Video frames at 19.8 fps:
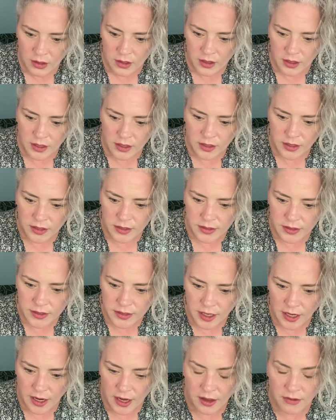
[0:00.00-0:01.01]
is
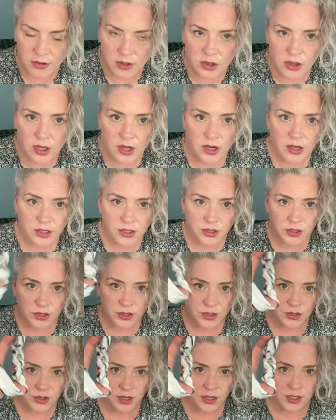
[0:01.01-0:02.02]
I have a larger
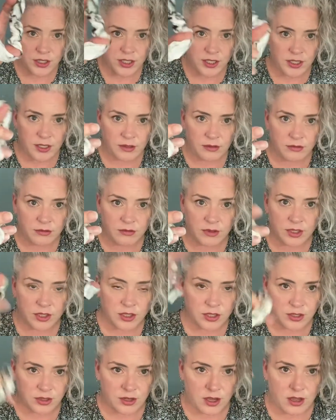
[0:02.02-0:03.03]
scrunchie,
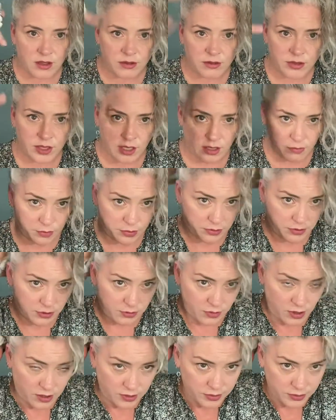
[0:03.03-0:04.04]
which I'll link below
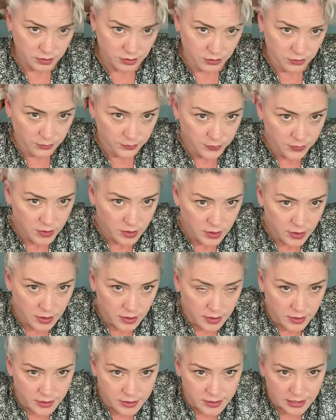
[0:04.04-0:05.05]
also.
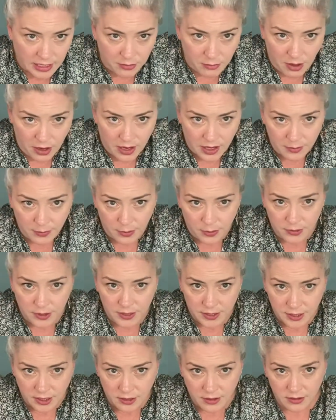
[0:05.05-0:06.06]
Same high
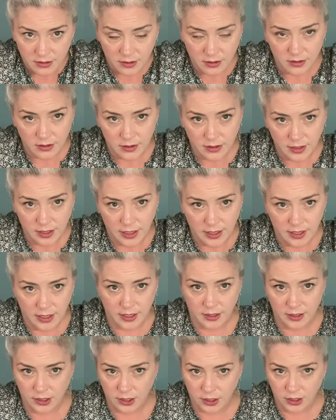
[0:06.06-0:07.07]
ponytail,
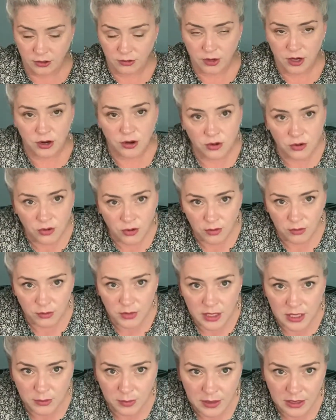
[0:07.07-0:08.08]
and you know
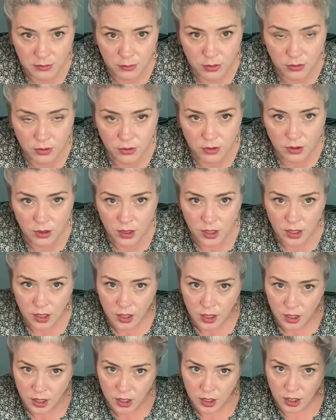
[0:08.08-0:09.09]
many people
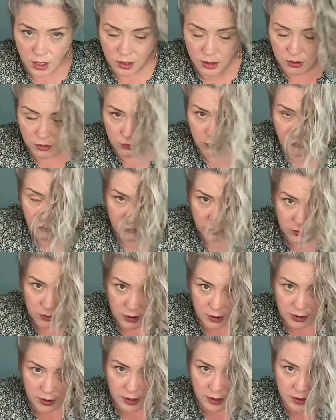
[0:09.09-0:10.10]
go
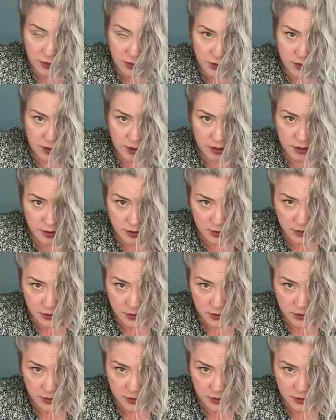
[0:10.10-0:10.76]
for the